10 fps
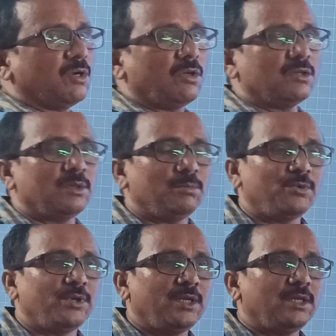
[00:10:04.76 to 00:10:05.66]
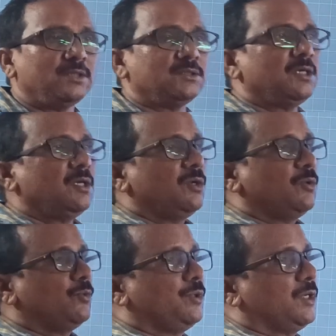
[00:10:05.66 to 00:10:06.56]
all the impurities,
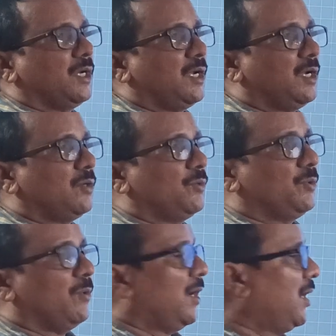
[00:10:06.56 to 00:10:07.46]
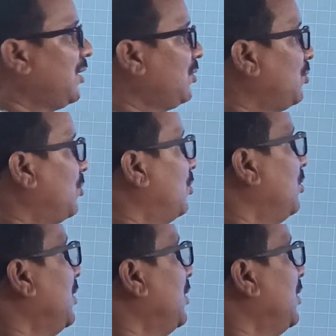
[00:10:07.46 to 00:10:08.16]
we want to